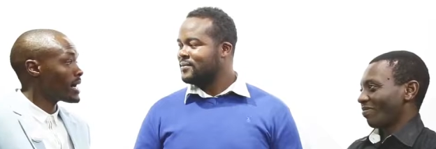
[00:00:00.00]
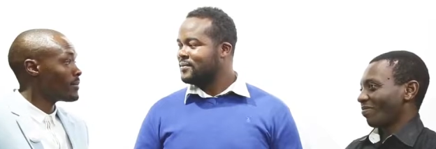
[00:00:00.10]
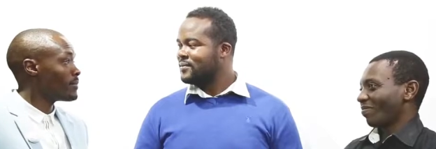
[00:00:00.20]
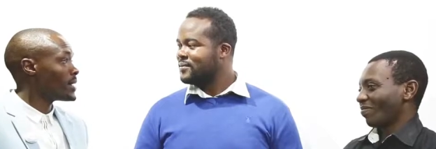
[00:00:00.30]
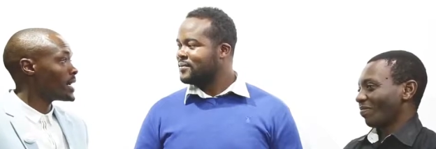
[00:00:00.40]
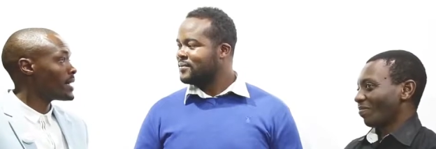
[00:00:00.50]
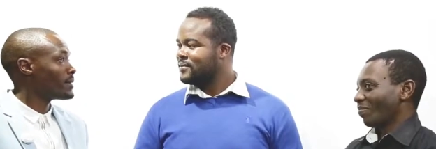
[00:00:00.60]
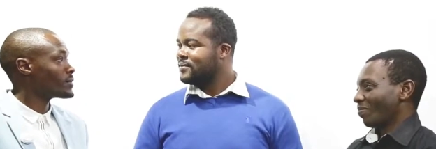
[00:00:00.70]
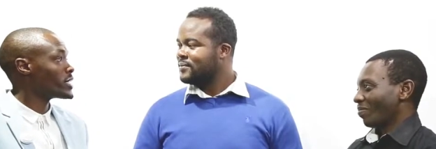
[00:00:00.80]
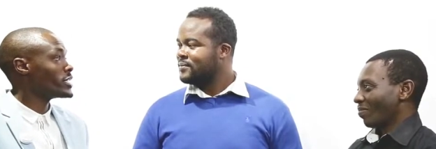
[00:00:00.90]
Speaker 1: um, uh,
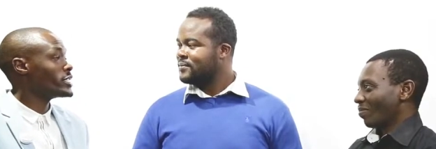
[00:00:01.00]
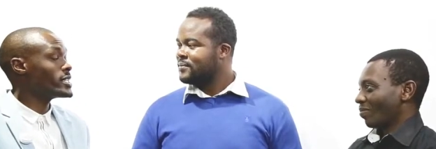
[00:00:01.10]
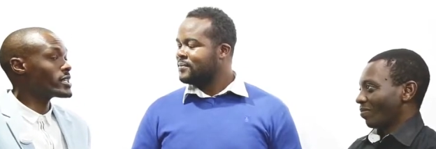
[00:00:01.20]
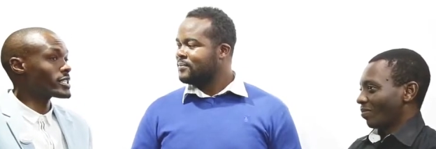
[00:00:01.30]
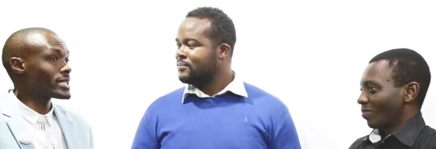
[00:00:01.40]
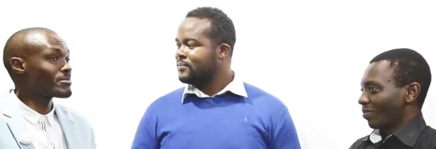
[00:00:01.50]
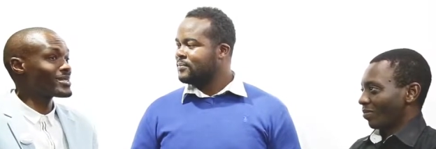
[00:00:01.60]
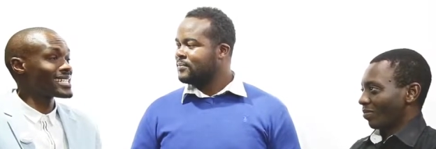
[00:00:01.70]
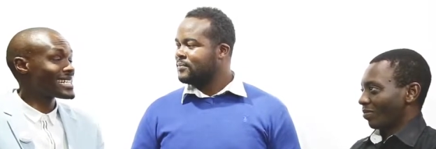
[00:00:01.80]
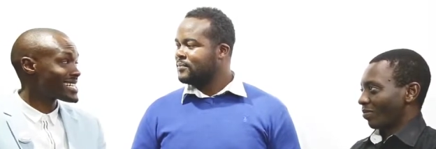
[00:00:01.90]
Didier Deschamps
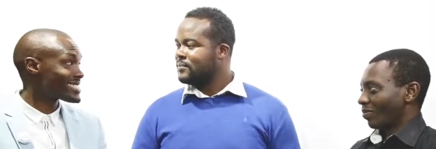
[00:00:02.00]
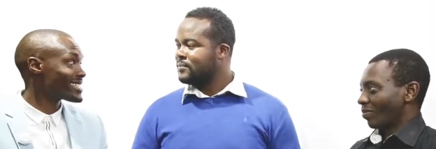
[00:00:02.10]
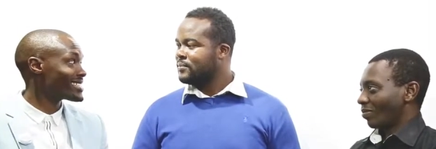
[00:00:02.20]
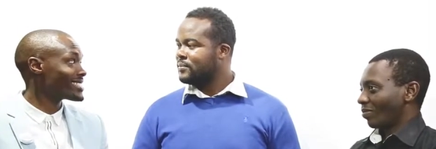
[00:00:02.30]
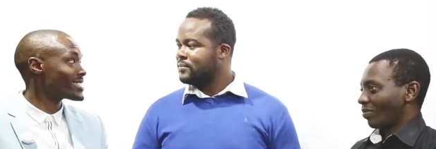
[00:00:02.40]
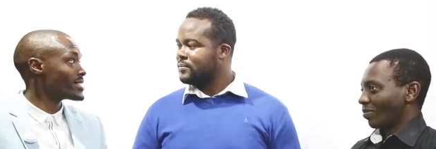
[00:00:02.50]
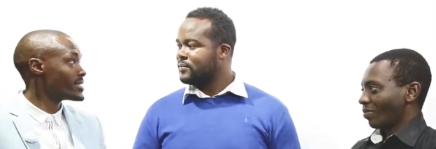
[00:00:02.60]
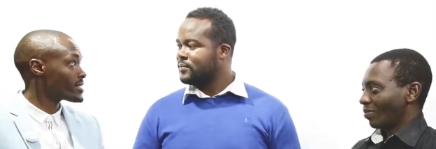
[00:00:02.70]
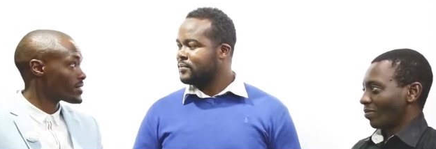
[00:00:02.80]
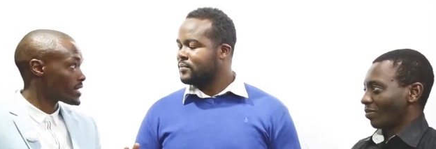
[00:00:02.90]
rested
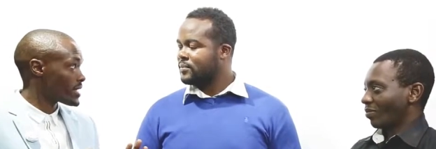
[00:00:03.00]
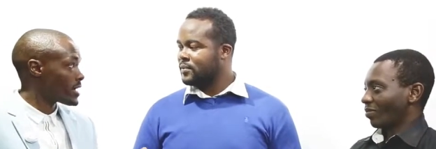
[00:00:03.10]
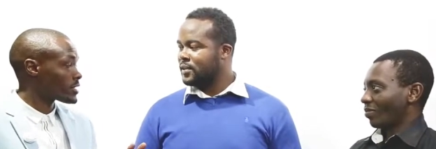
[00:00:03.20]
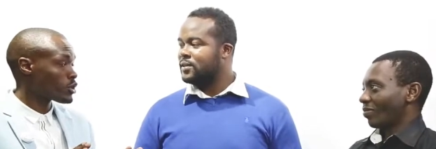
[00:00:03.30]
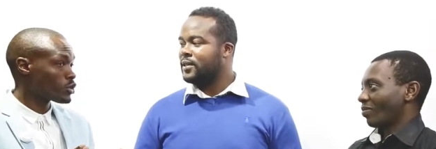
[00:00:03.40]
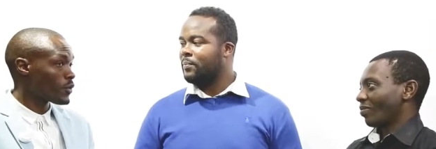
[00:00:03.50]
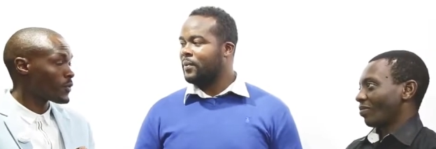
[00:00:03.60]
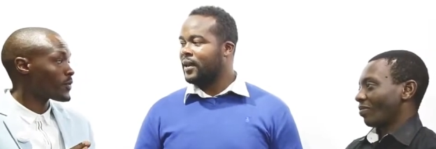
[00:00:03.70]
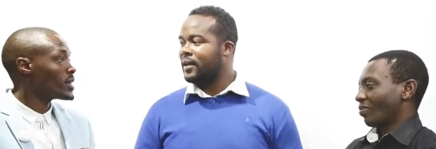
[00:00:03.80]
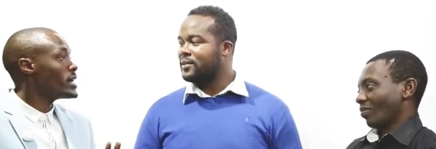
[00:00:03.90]
his, uh, his sort star of
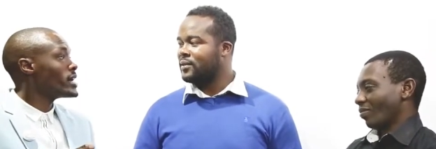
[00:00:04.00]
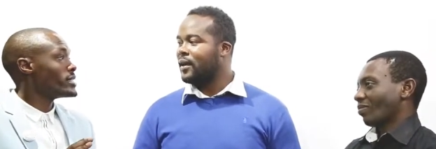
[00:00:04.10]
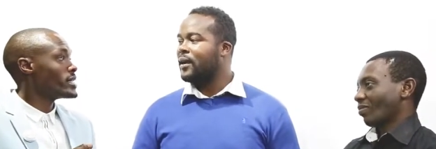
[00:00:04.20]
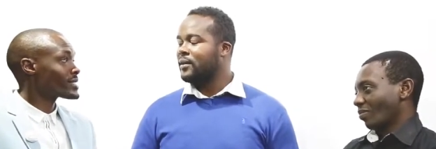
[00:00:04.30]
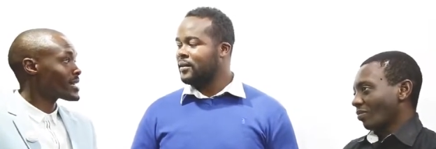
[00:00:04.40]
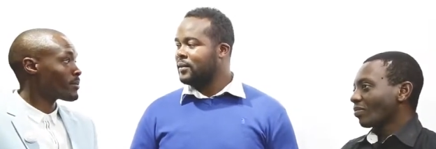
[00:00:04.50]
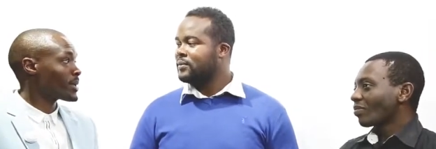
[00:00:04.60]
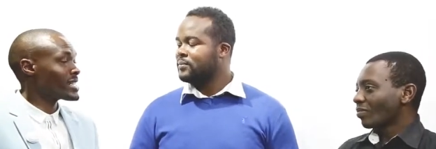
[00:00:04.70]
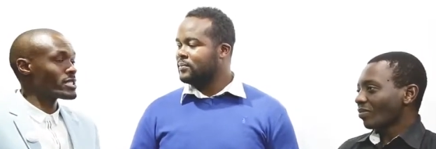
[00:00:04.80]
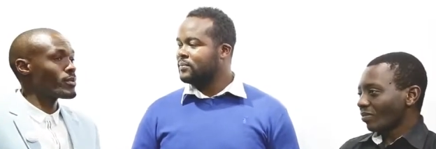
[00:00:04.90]
players, yeah. yes, star
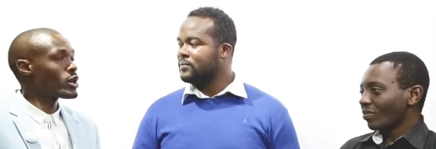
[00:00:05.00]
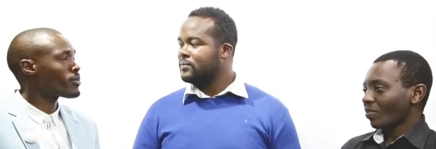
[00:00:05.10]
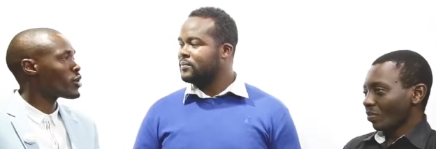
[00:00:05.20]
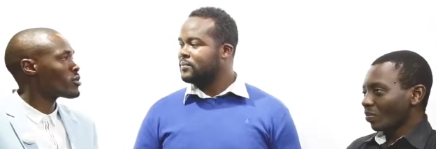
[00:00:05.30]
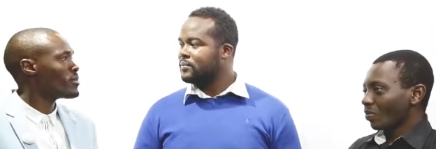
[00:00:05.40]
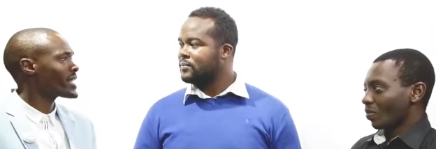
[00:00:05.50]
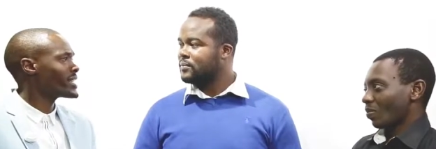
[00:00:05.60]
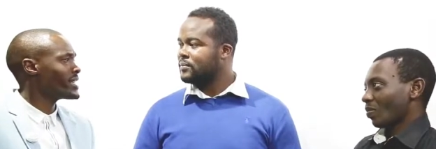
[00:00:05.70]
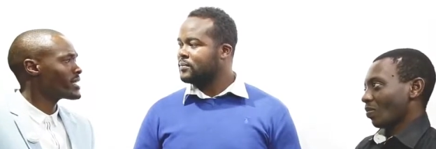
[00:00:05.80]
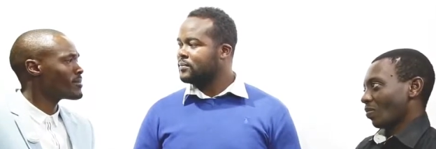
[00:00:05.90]
players, mm-hmm. Paul Pogba,
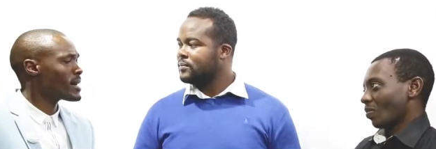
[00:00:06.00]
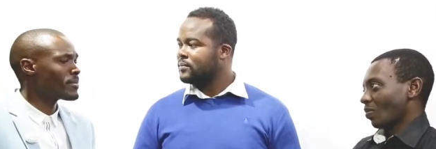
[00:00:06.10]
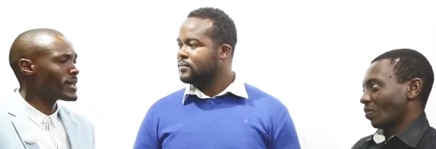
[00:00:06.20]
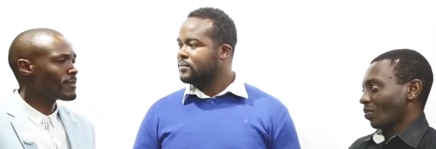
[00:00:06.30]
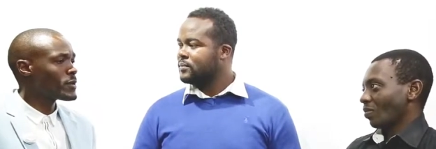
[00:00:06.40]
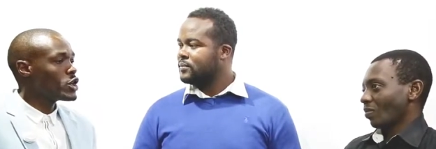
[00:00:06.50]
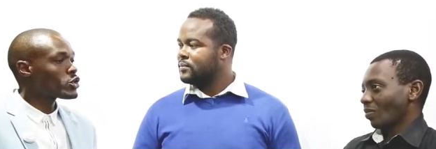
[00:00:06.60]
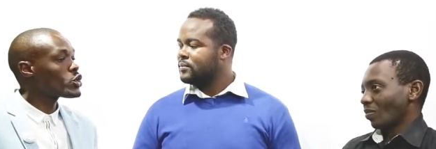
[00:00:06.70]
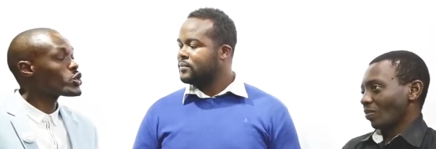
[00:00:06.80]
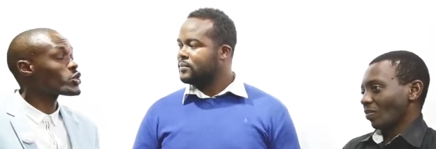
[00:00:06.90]
Kylian Mbappe. So
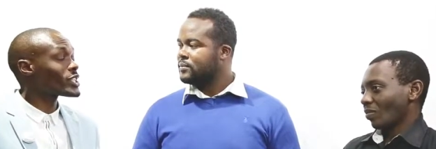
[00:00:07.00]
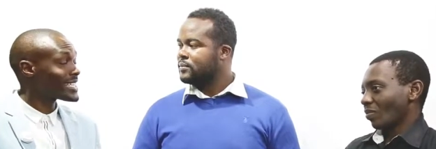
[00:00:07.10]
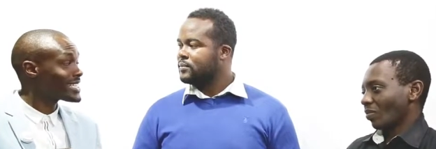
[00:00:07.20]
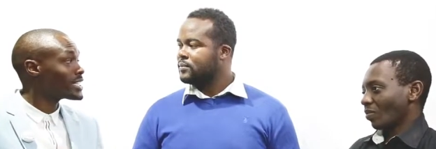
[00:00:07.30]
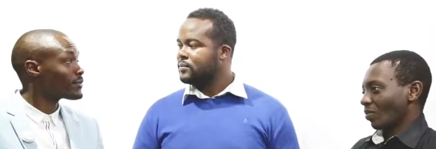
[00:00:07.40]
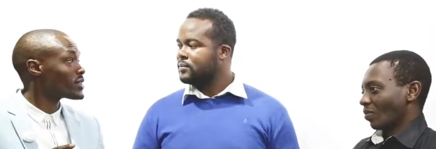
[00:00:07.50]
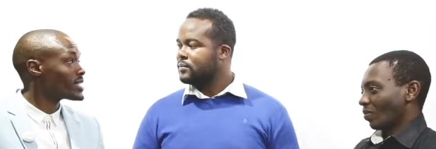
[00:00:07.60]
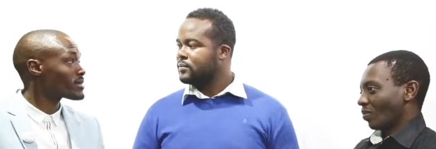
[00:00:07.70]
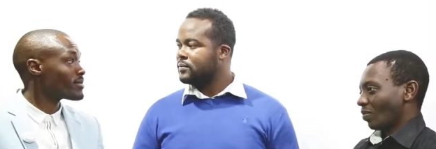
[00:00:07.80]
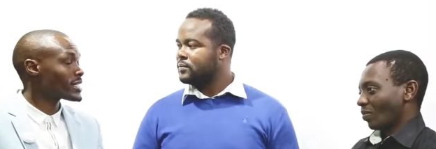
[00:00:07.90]
he was reading for
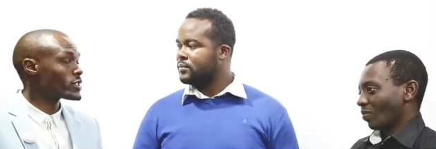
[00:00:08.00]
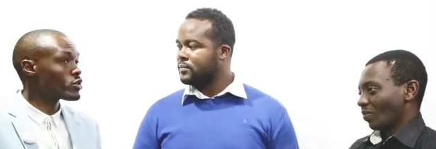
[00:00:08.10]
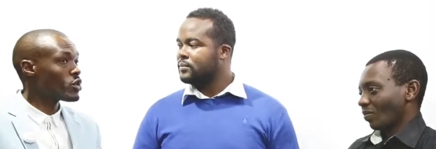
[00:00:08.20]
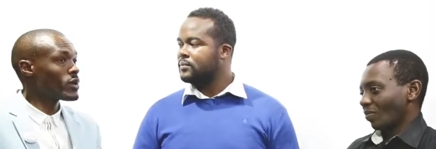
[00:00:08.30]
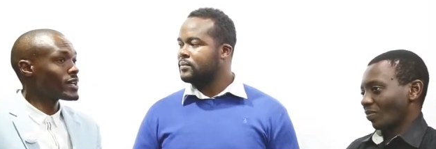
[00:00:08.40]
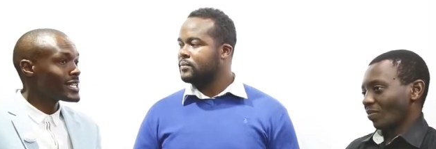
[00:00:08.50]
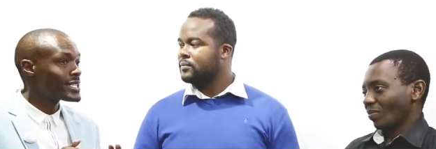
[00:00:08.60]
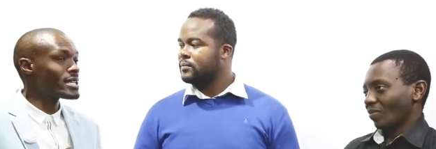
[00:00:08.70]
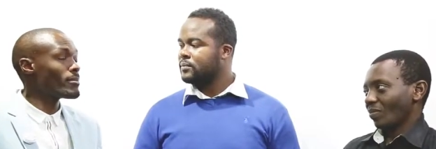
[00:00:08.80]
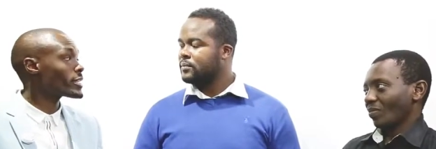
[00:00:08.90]
this match. So mm-hmm. it's
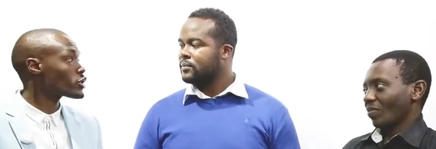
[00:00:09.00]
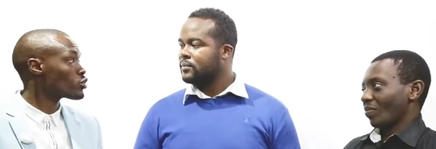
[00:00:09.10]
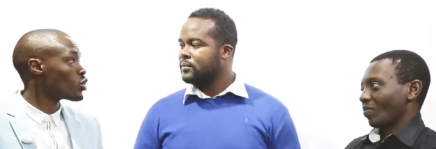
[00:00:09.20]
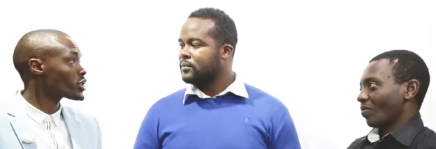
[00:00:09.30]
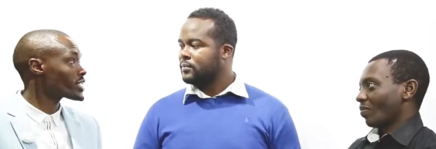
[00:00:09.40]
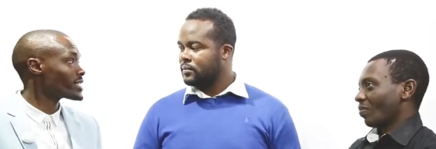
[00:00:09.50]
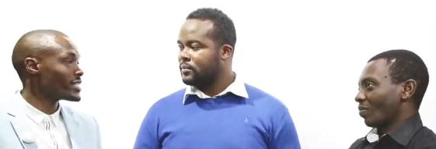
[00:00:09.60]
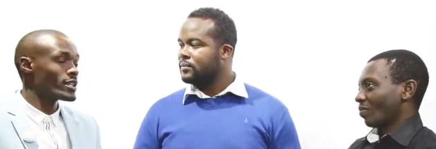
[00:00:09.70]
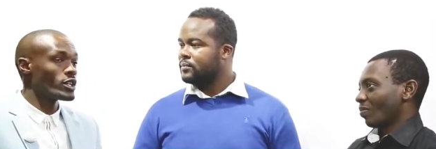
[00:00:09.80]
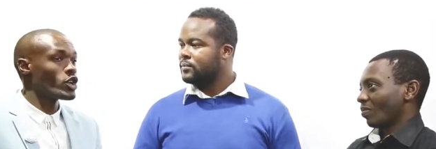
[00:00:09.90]
a match to watch
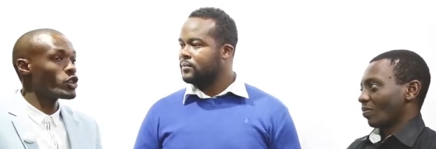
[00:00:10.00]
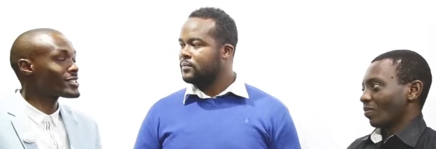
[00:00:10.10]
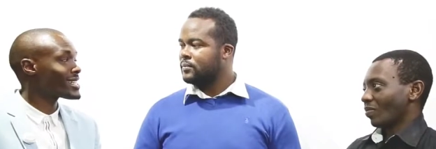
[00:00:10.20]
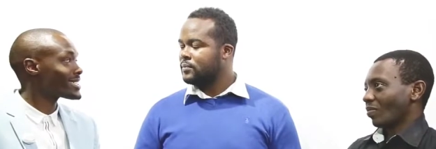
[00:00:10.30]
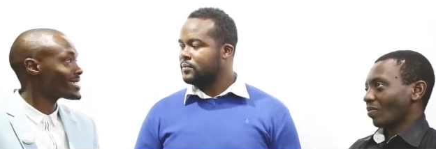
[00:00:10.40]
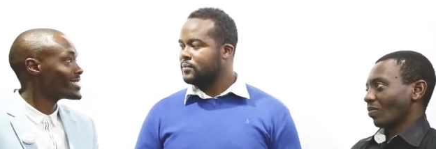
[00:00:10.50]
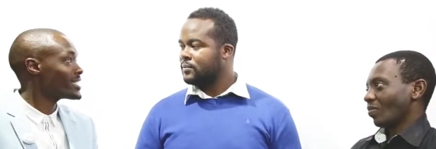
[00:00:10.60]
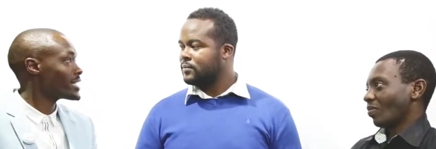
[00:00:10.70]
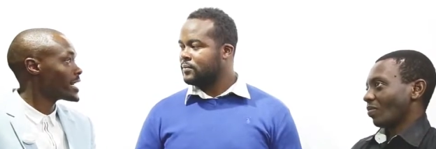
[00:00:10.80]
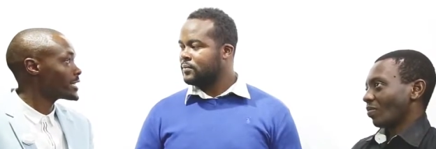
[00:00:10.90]
on Saturday
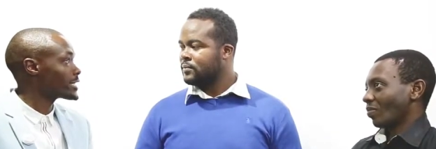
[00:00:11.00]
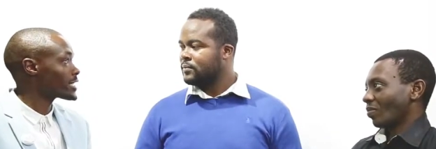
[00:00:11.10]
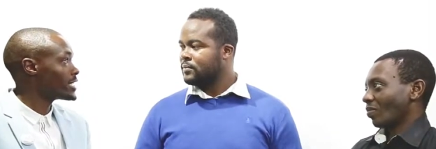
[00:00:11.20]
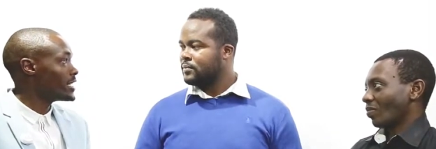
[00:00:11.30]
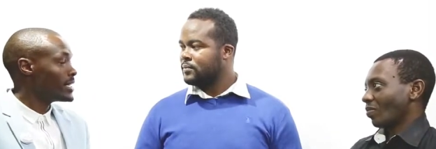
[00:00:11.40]
night.